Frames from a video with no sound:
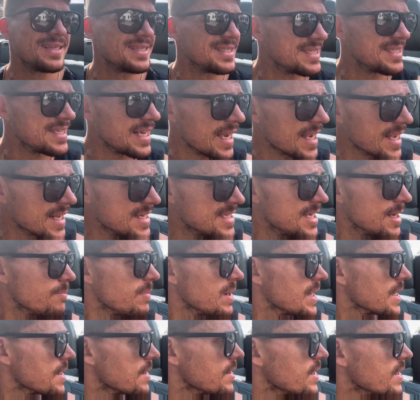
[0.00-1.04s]
second tip
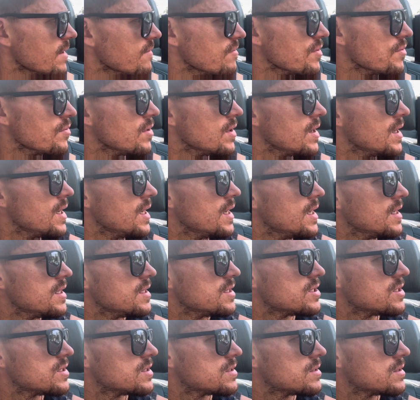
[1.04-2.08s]
I could give you:
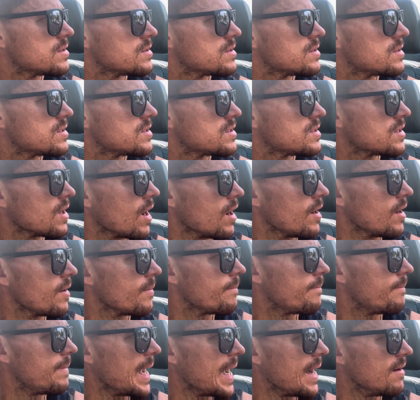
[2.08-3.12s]
start
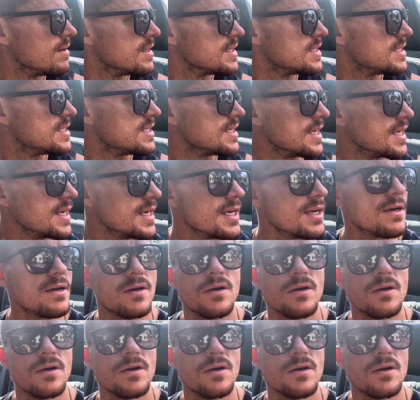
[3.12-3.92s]
balancing